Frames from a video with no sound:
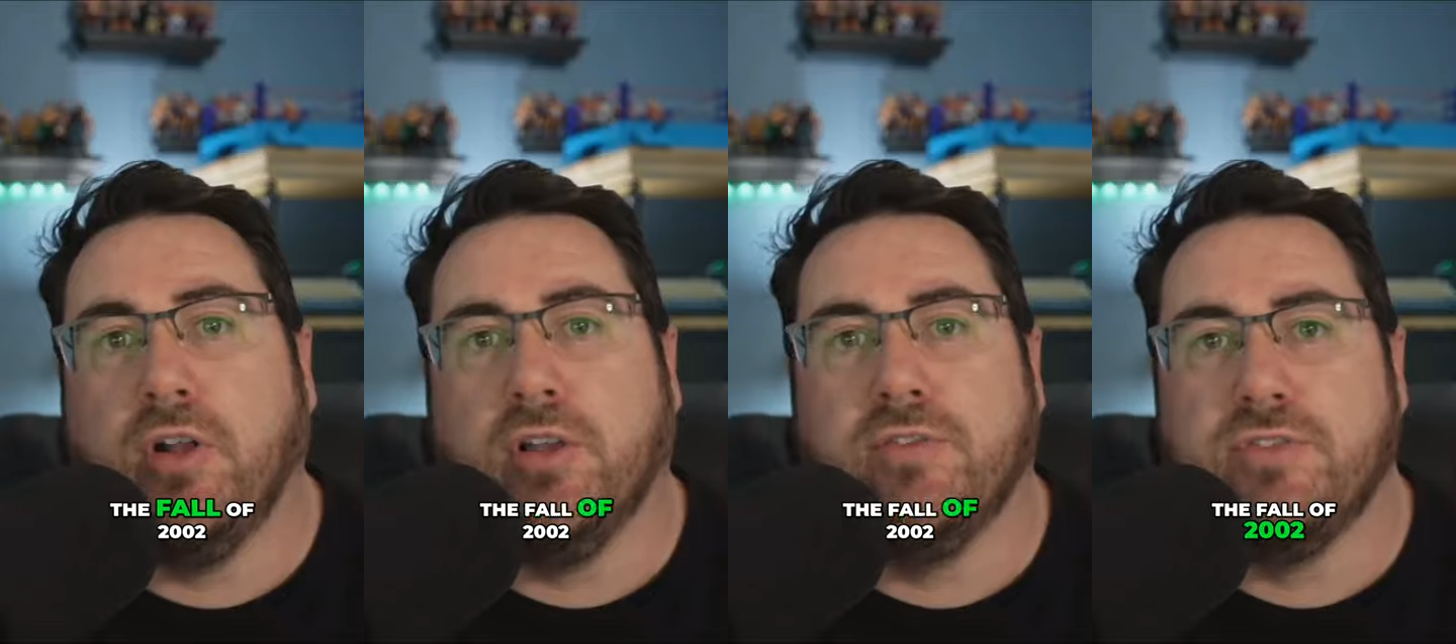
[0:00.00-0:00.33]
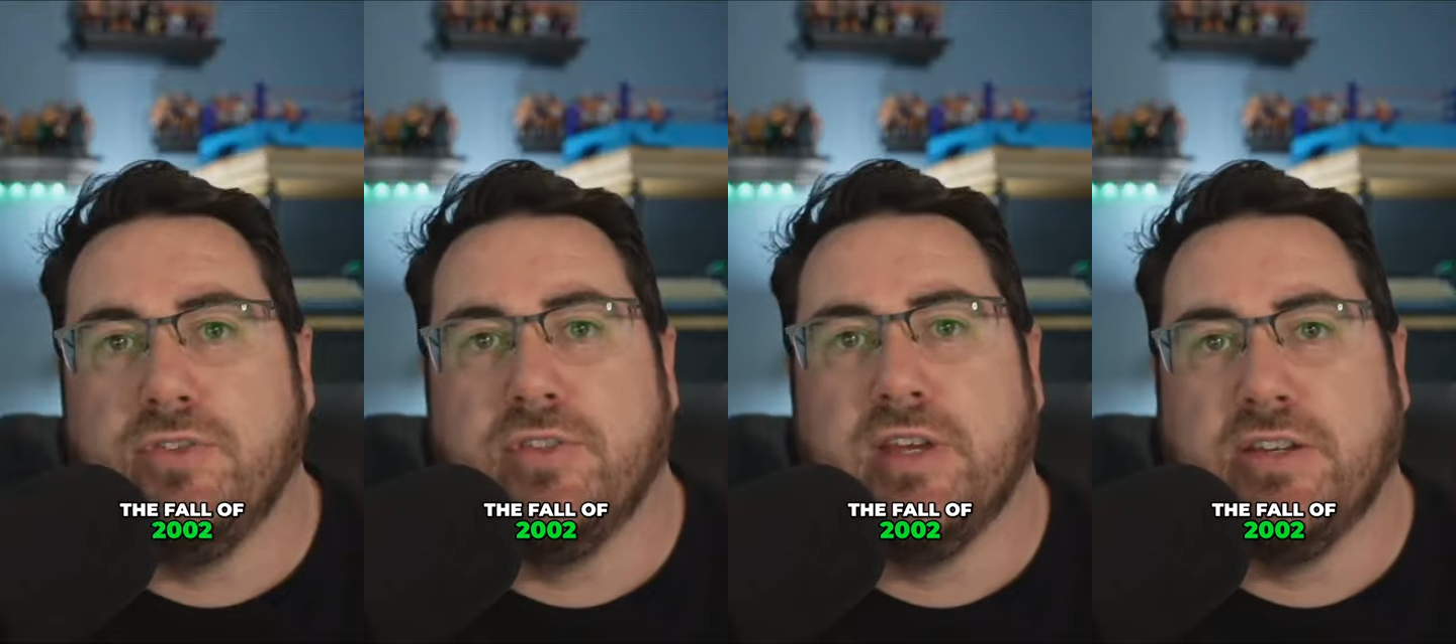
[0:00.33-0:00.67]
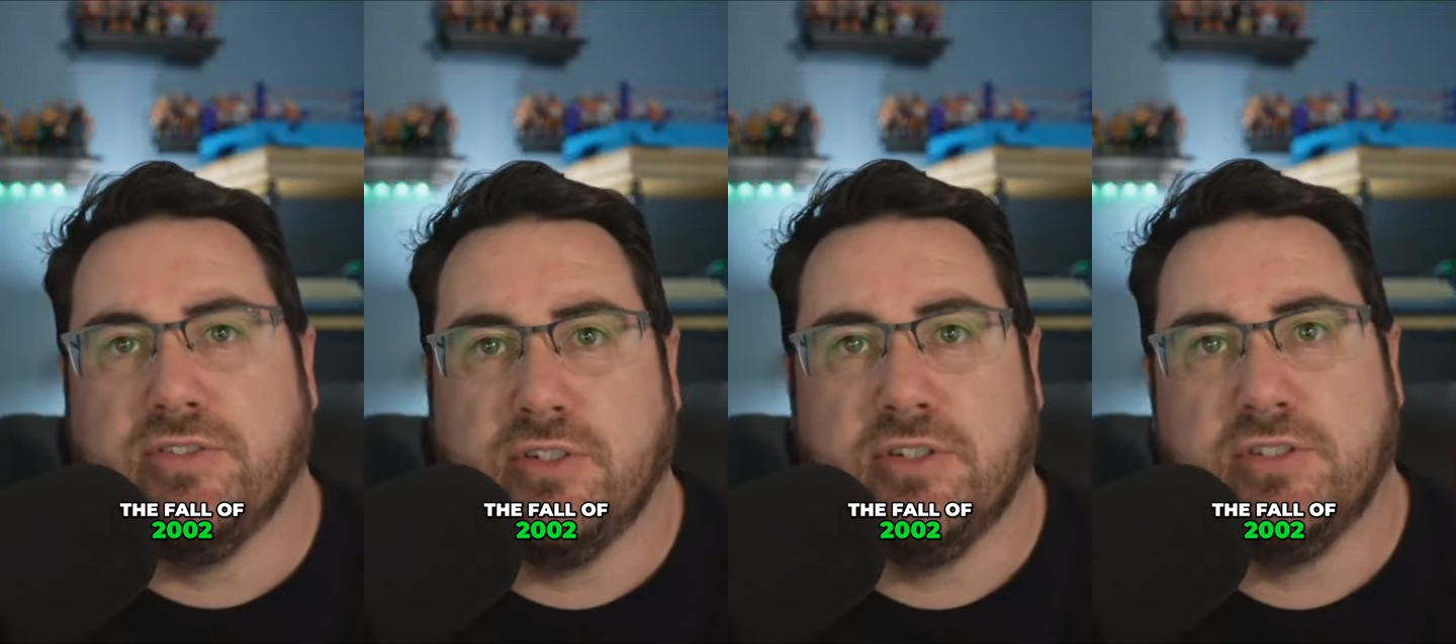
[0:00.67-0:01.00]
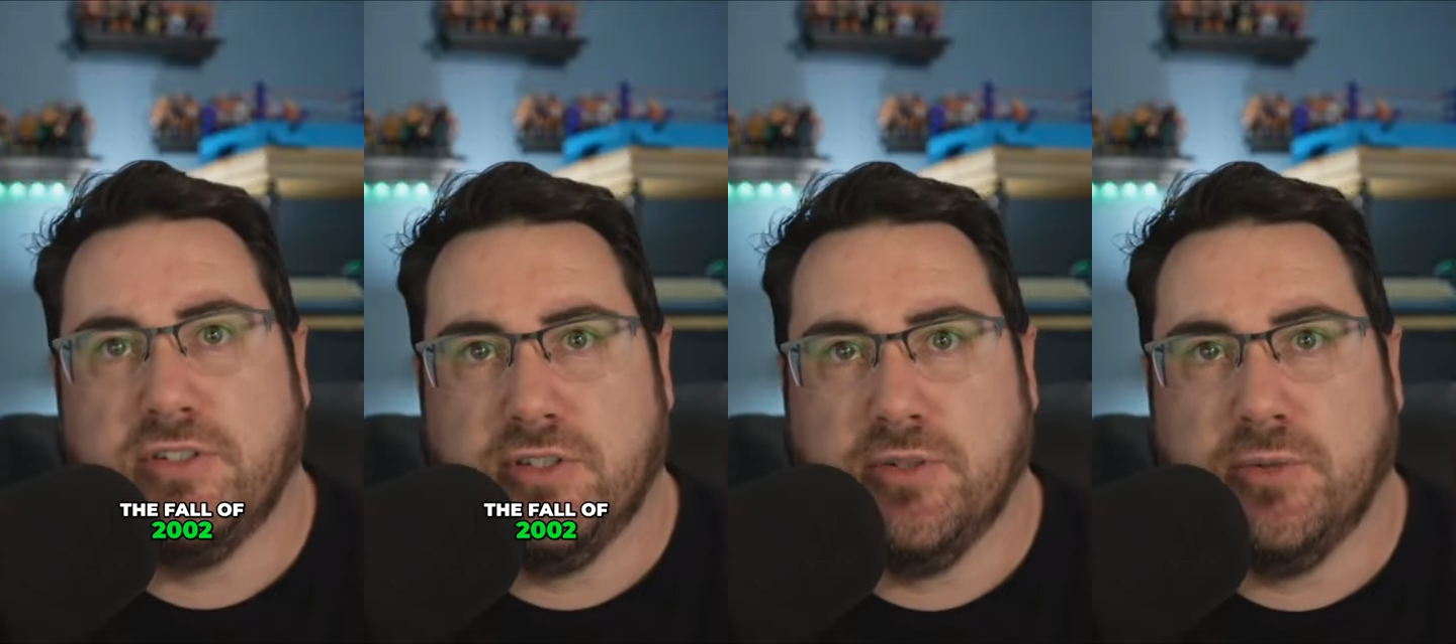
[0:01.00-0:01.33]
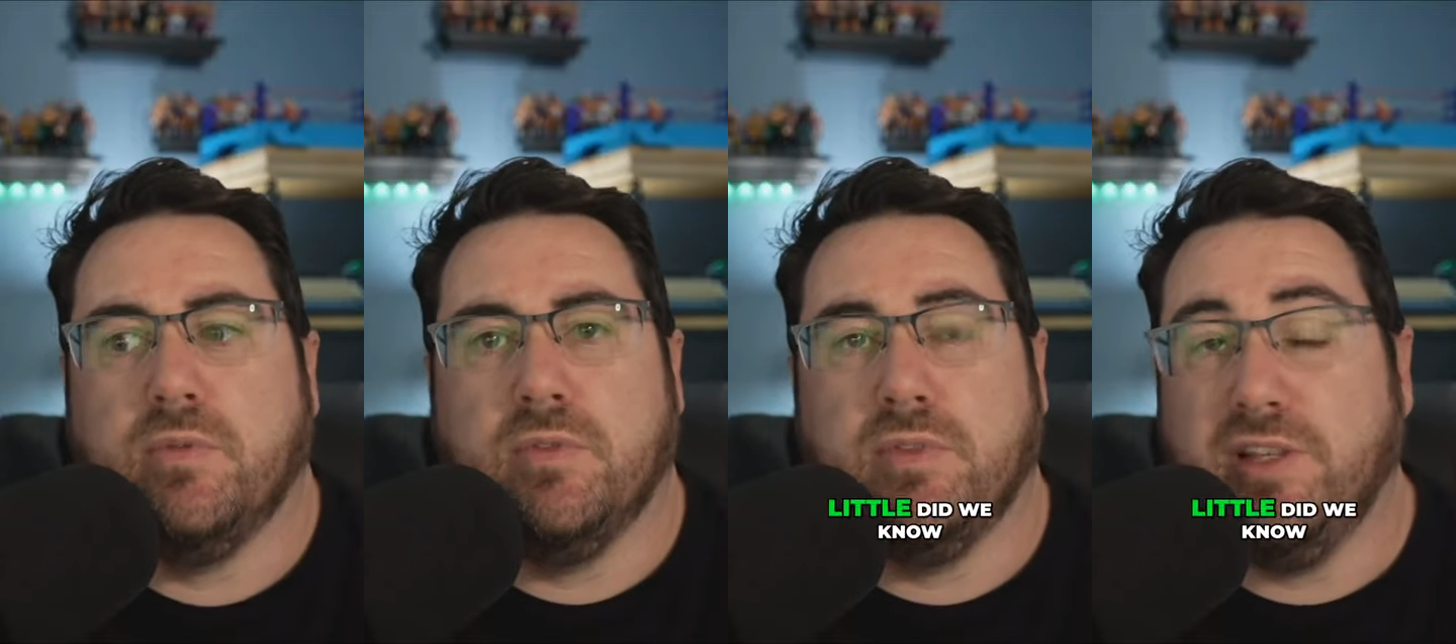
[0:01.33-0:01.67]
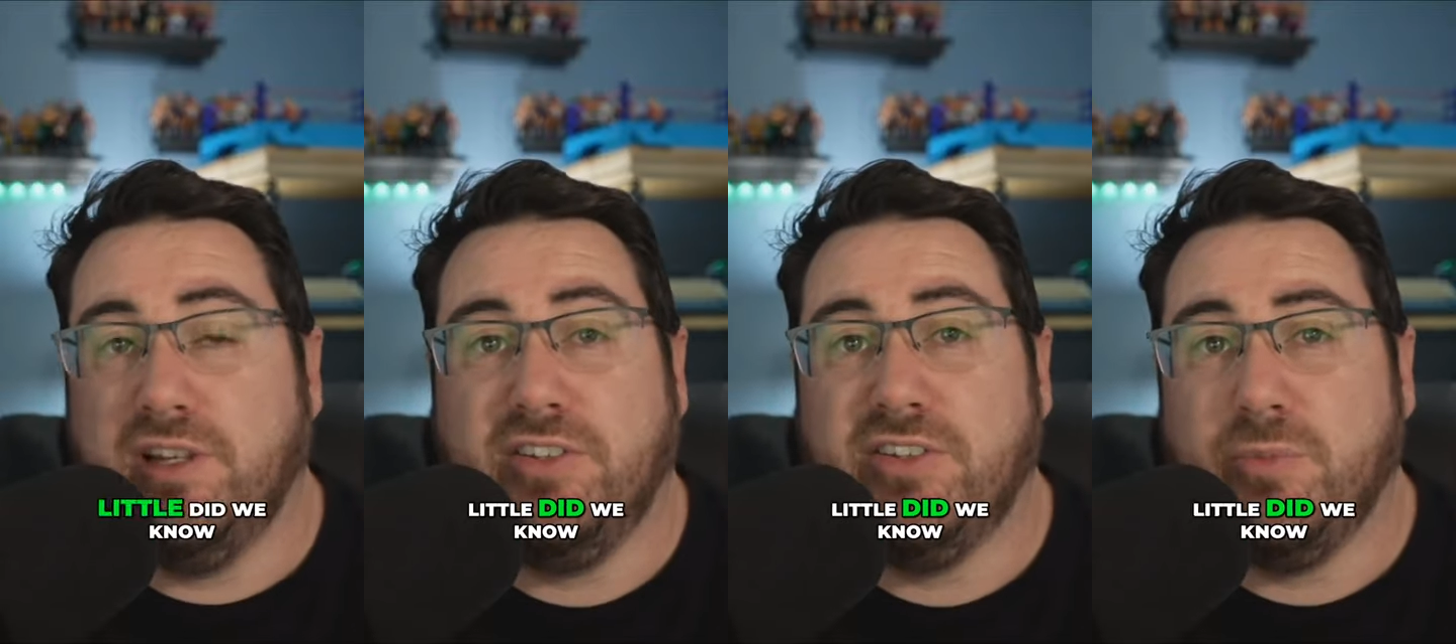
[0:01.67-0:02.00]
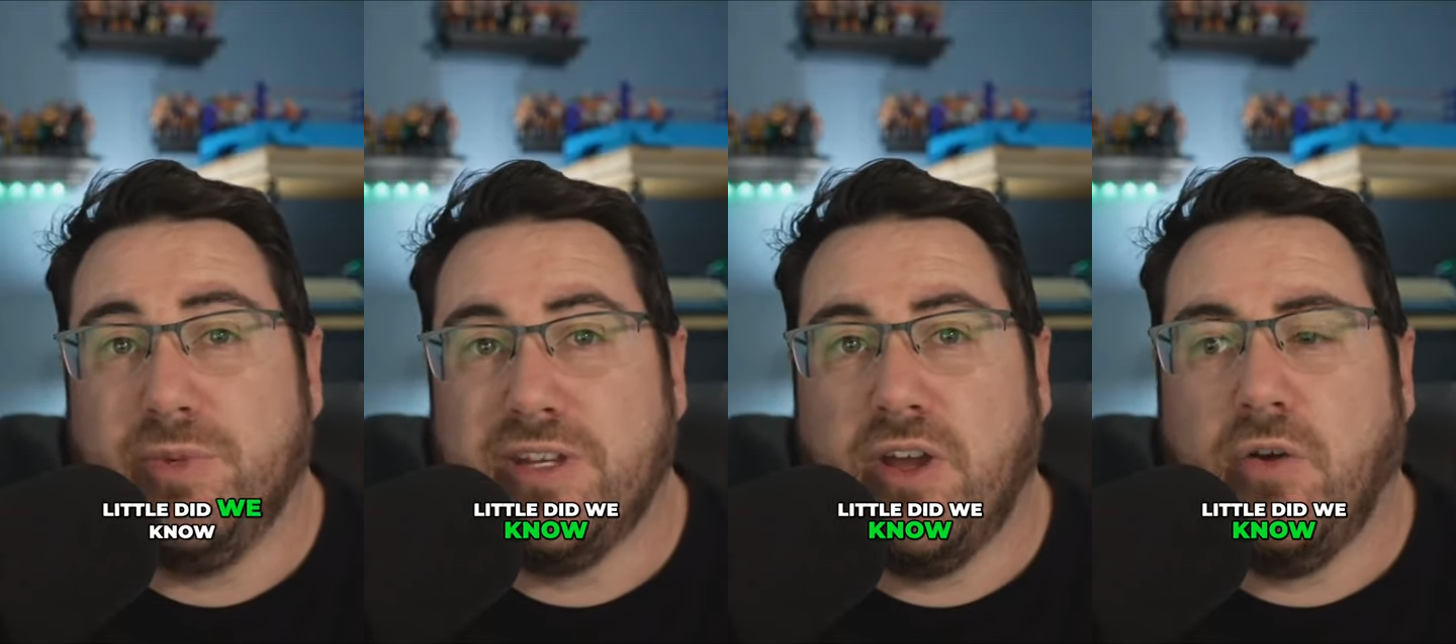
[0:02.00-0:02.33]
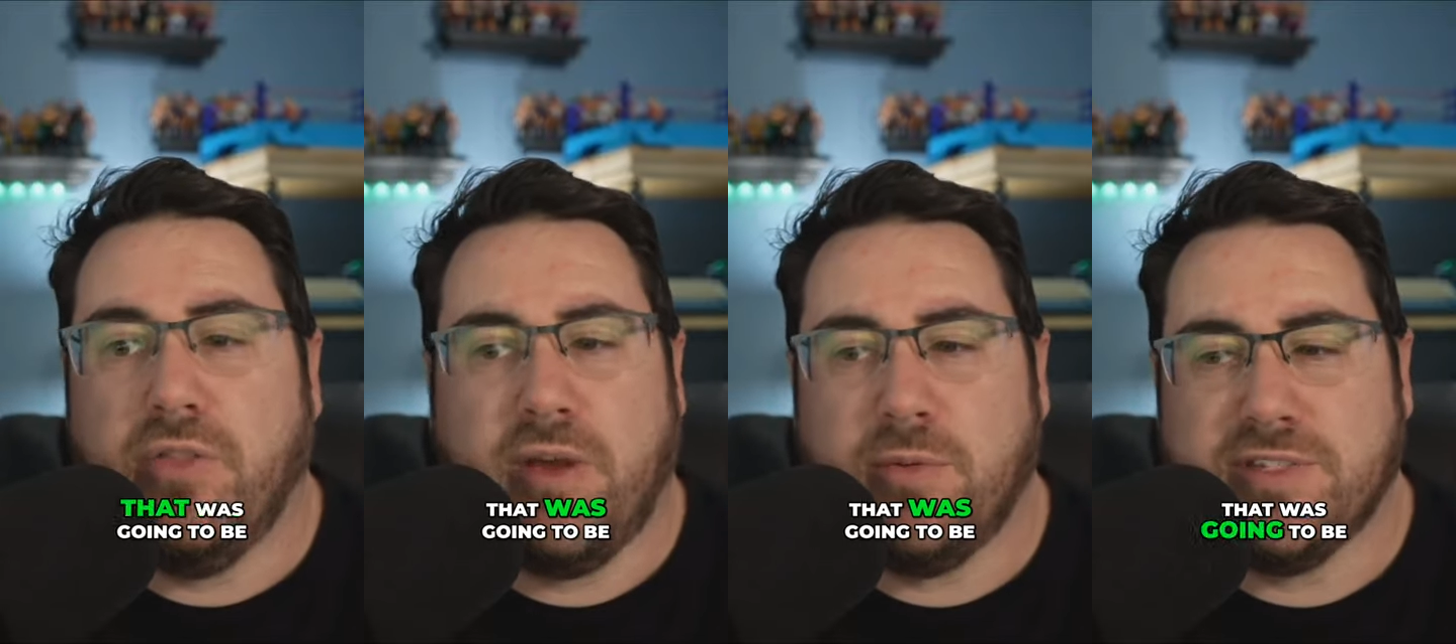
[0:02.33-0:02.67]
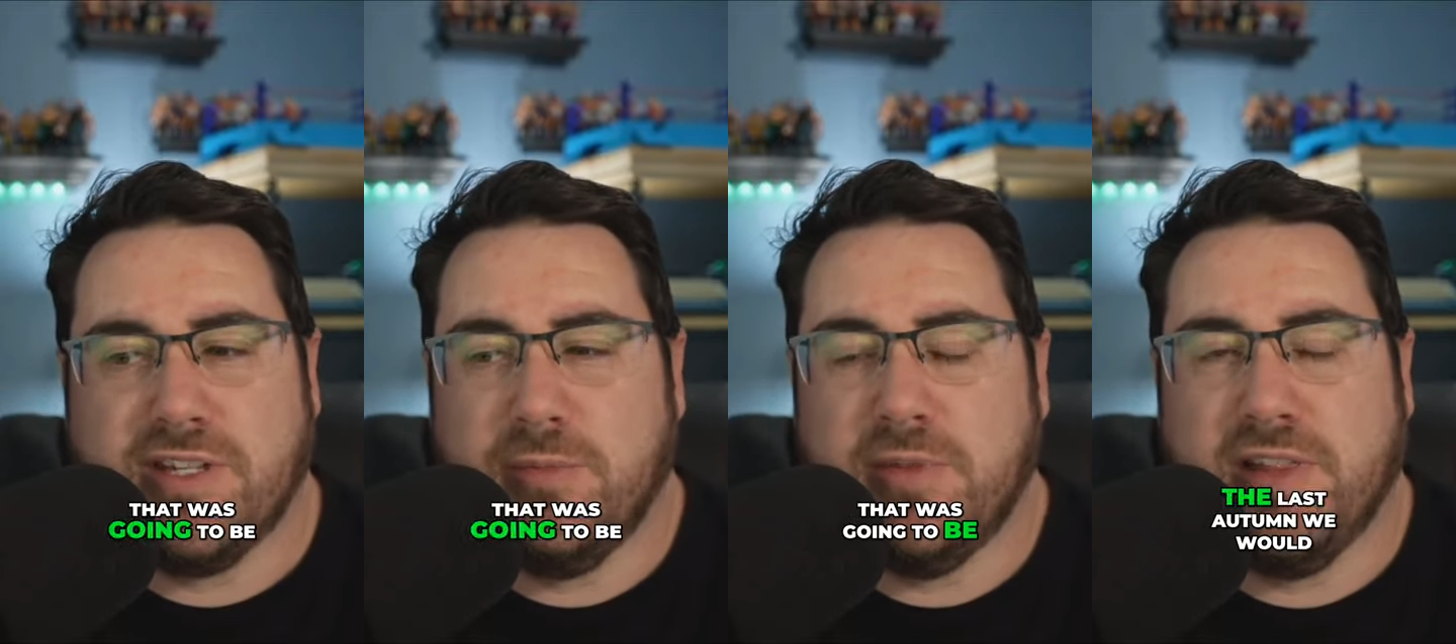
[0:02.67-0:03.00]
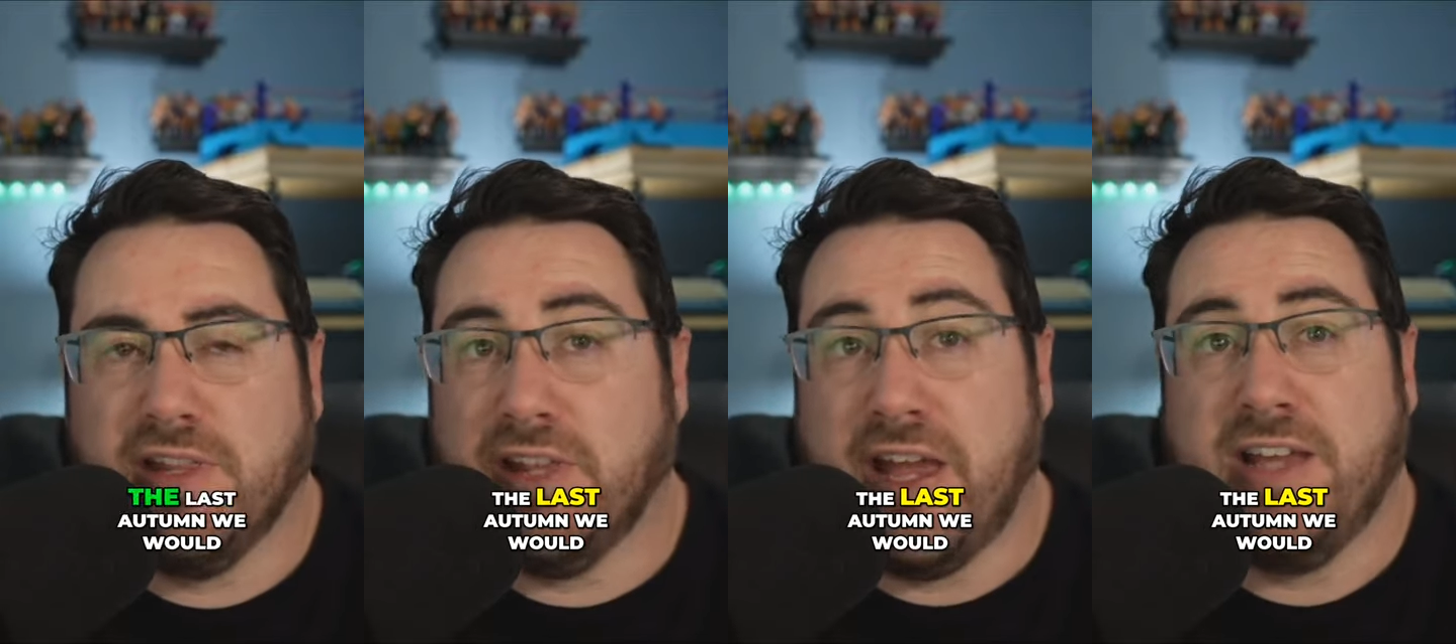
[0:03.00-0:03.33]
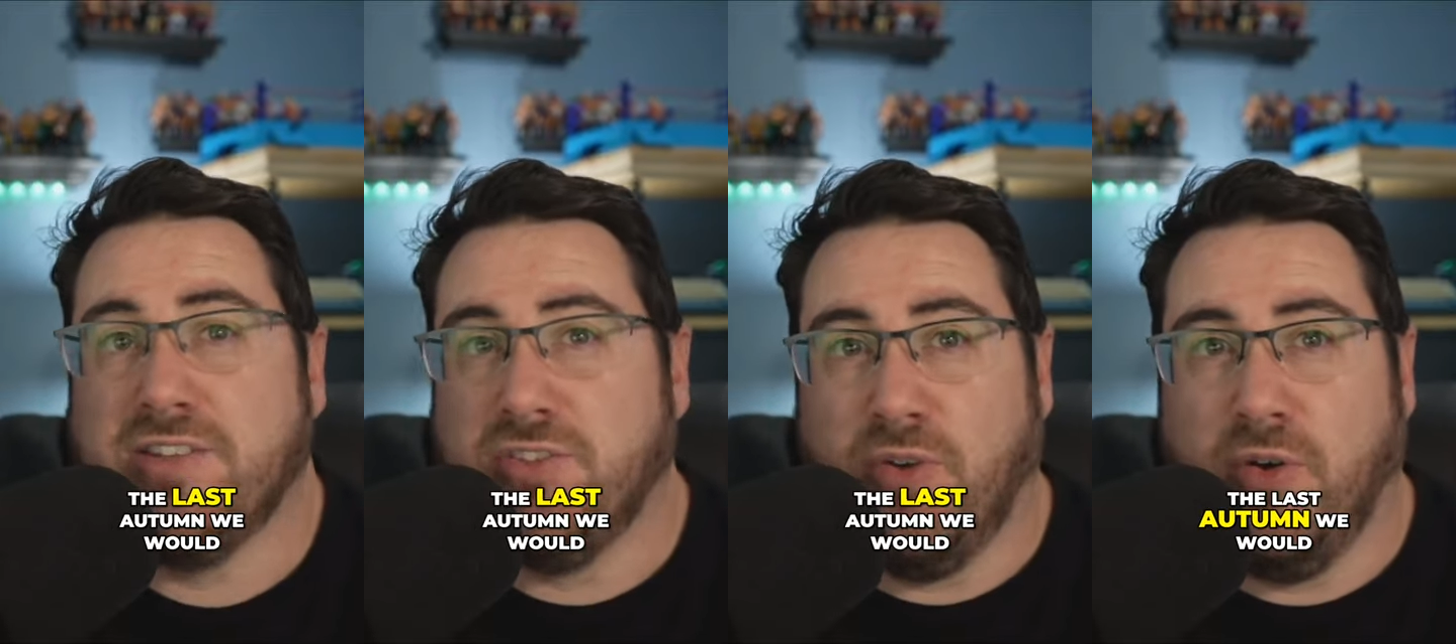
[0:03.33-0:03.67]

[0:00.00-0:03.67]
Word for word: of 2002. Little did we know that was going to be the last